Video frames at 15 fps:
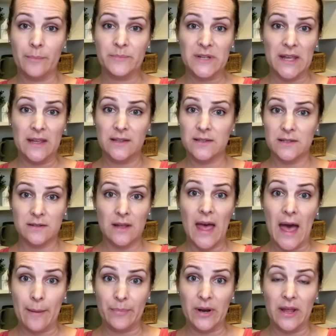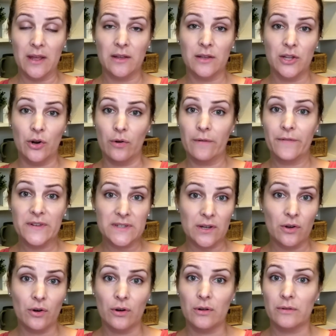updates happening, you know,
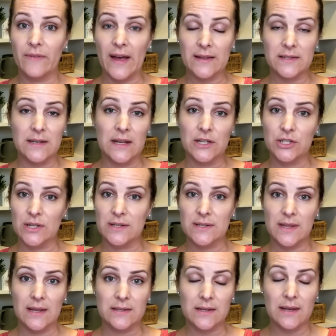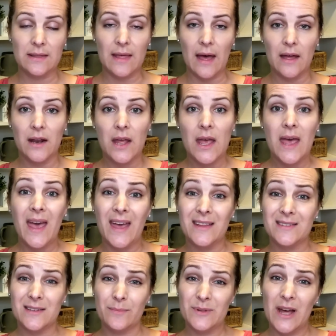physical, vaccinations, things like that.
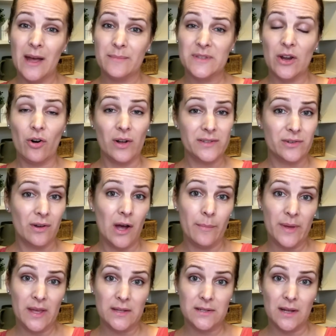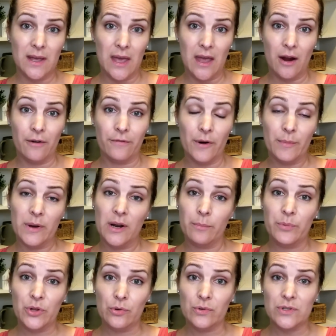And sometimes they're also coming into care from an
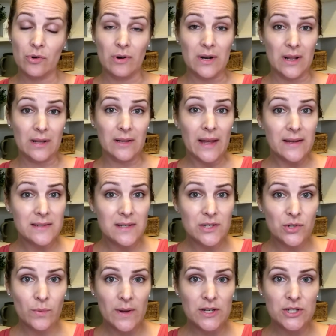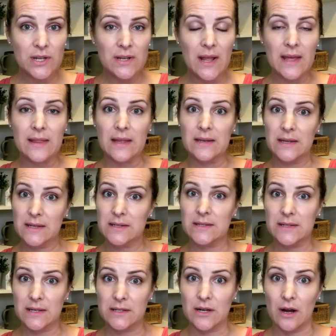abuse or a neglect situation and they need
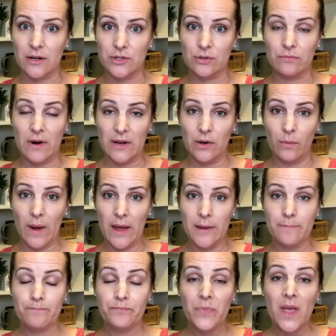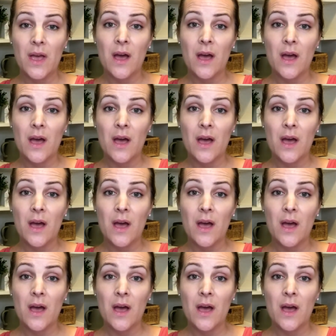to see a doctor right away.